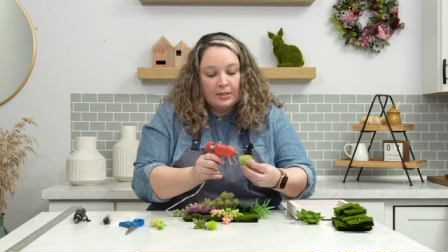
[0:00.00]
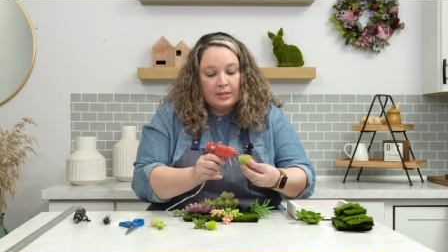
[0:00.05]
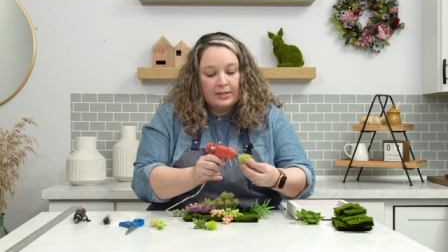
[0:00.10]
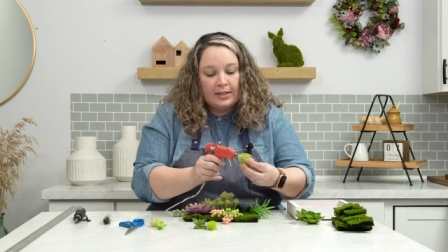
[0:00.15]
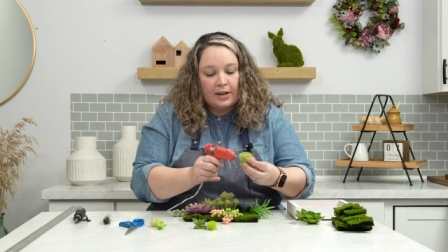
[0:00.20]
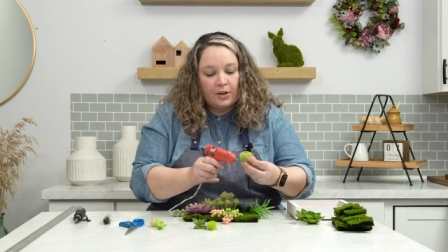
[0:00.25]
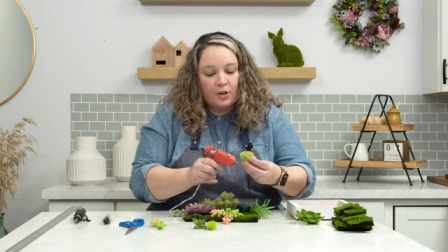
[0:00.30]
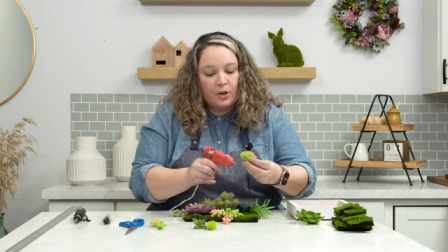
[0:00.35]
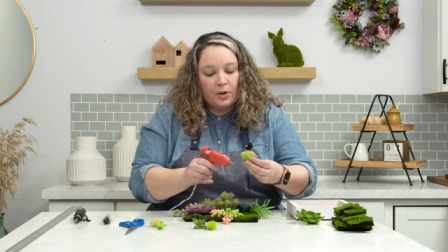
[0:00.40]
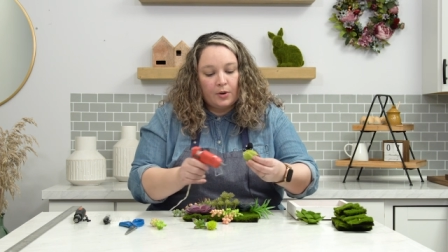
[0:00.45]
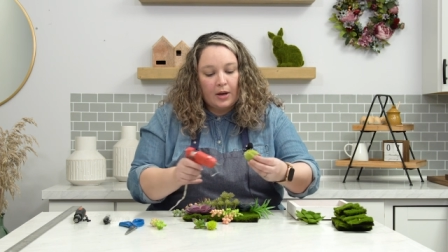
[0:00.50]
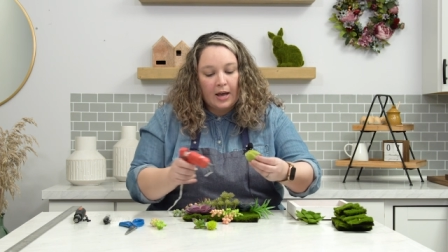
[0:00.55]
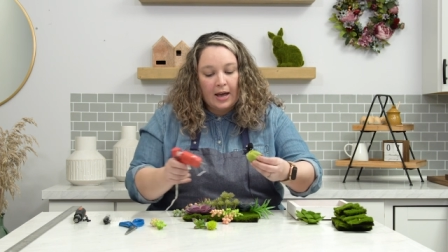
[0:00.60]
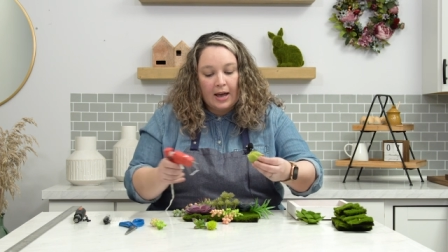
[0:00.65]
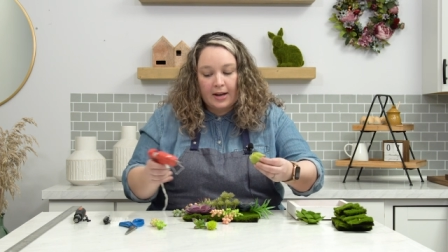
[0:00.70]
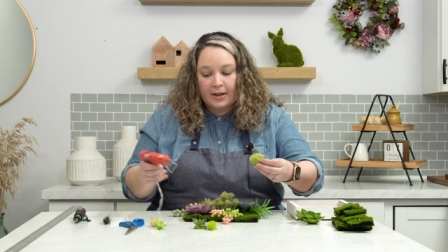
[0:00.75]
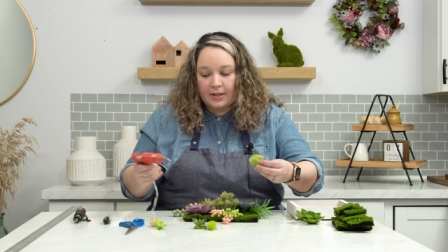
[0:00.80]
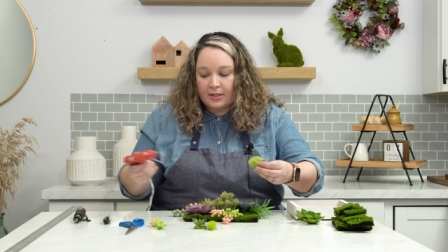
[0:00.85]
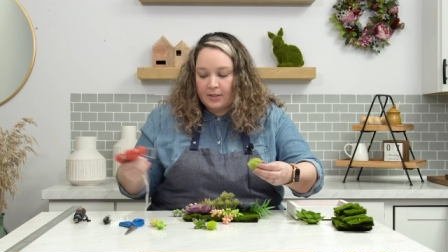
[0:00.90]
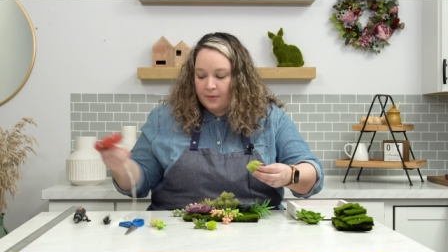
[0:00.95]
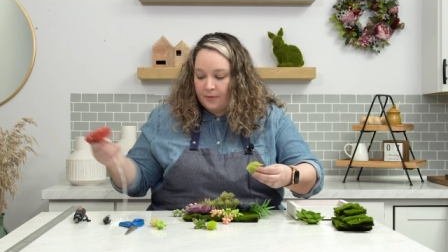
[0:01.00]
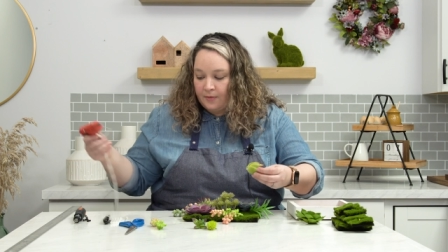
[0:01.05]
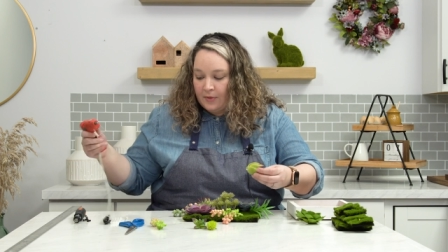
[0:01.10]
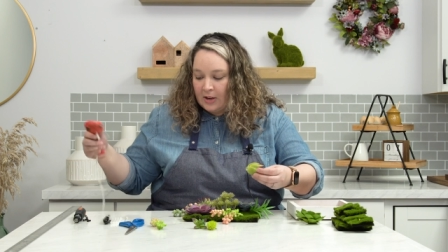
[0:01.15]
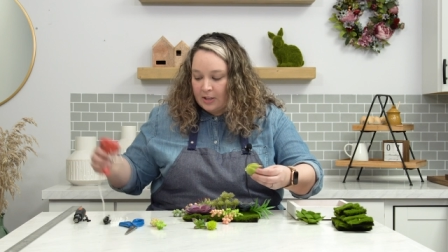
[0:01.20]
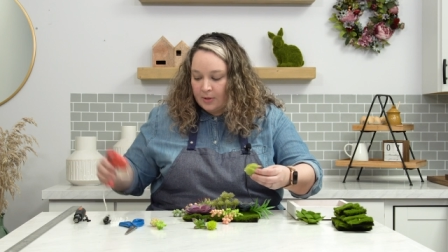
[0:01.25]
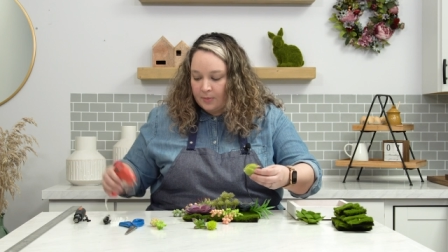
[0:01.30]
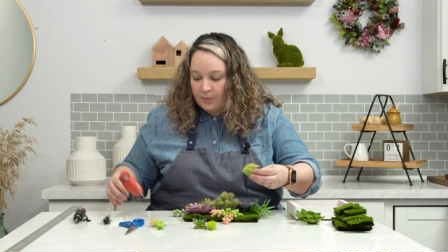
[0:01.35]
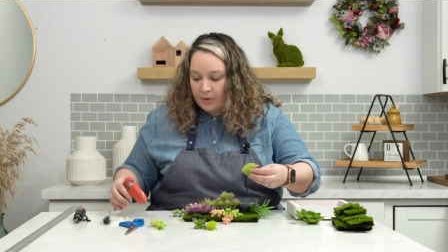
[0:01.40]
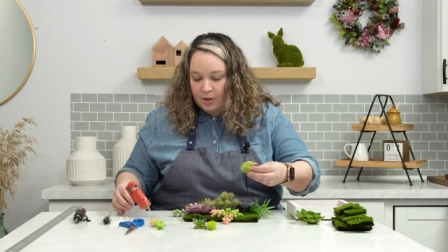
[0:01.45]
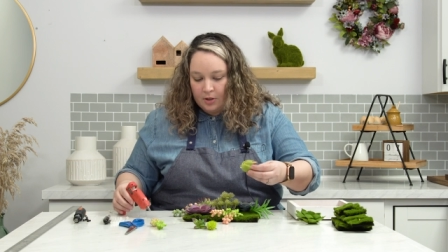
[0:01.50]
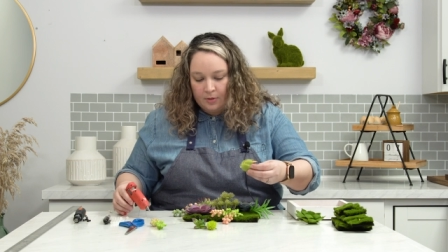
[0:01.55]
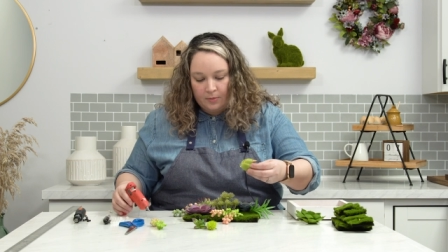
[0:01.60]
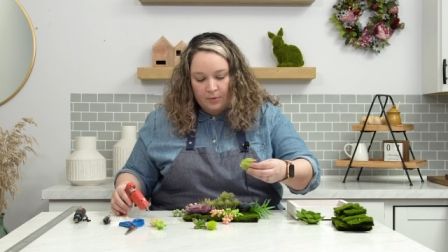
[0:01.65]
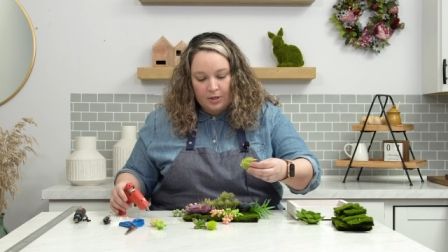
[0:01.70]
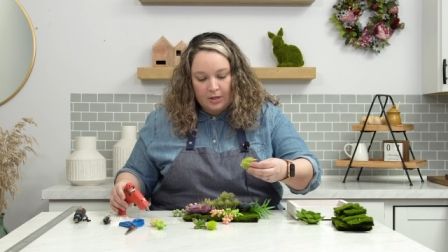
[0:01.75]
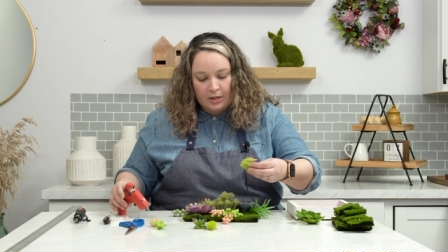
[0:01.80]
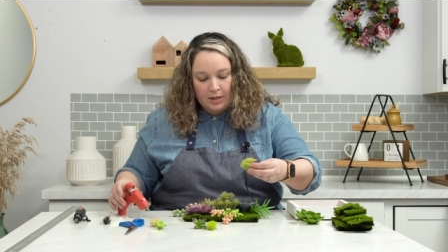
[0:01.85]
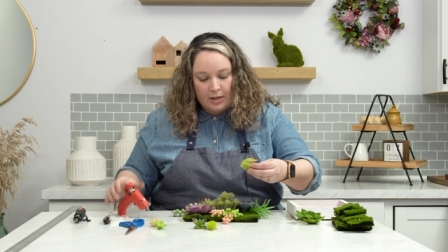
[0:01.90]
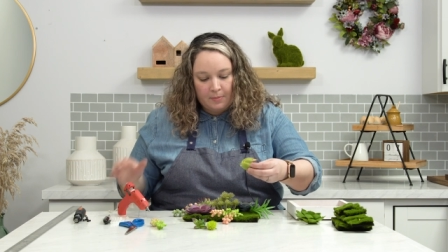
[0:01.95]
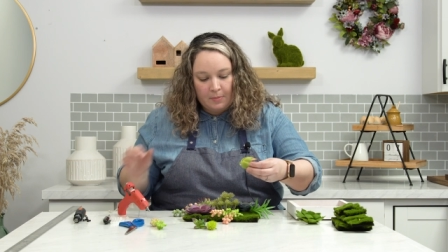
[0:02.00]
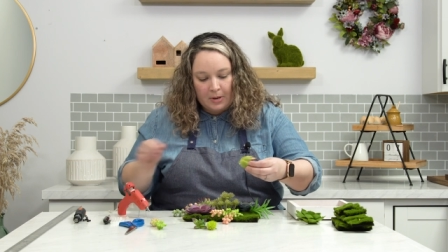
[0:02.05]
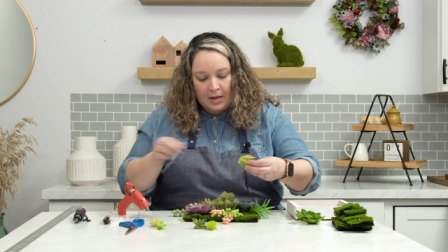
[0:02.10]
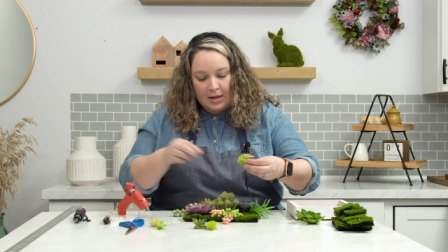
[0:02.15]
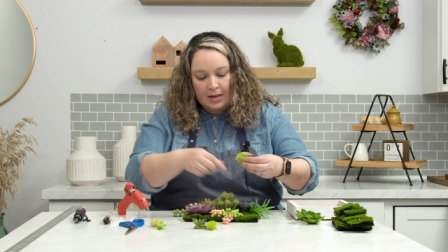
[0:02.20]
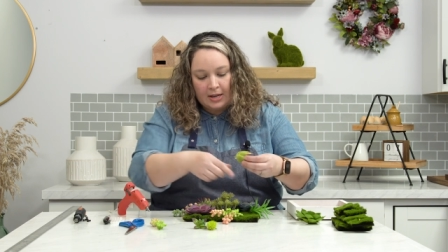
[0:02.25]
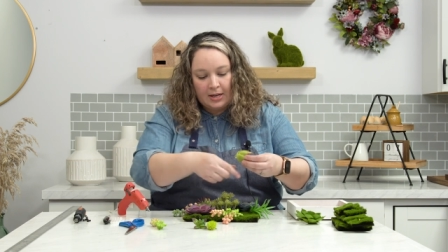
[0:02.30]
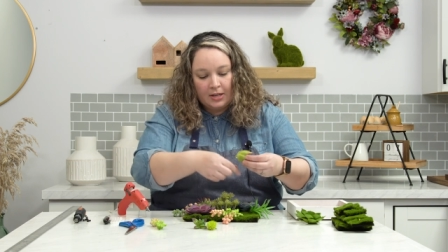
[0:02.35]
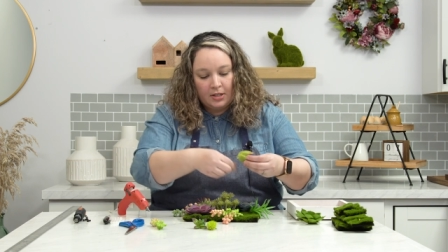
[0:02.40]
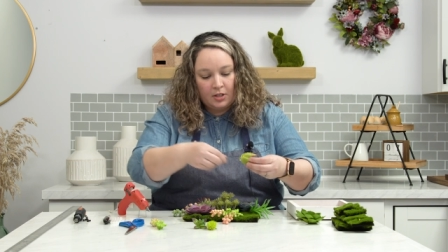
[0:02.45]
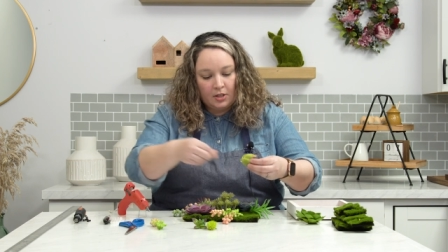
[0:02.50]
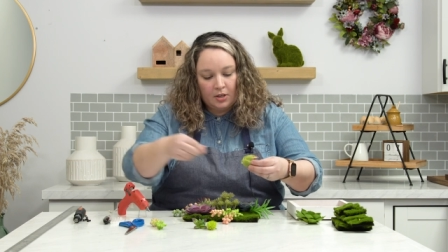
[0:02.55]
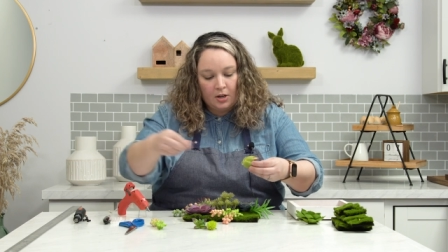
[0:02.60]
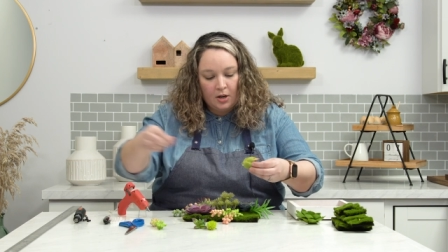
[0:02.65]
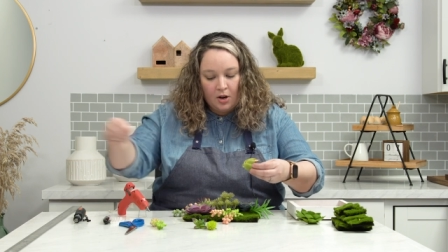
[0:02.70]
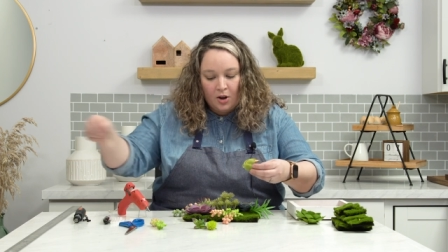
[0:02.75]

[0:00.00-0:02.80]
Deco Hacks Facebook community page,